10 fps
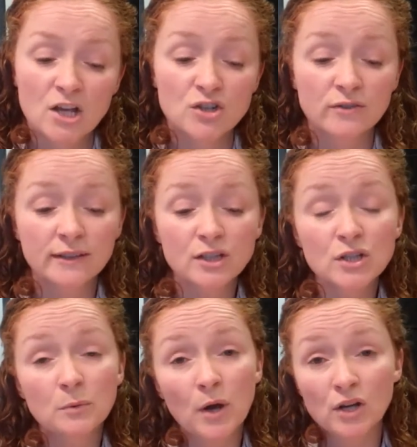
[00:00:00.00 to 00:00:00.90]
During the
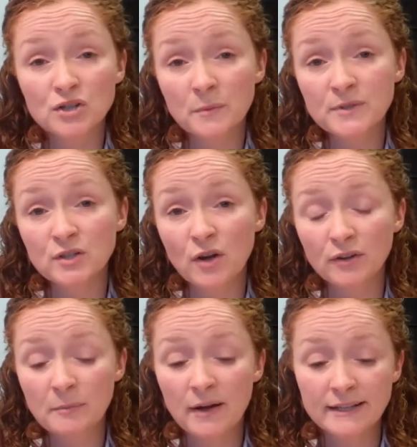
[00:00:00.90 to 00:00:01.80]
2 workshops on
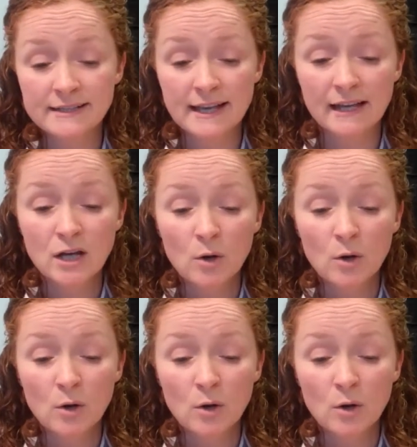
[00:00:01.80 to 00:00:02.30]
growth mindset,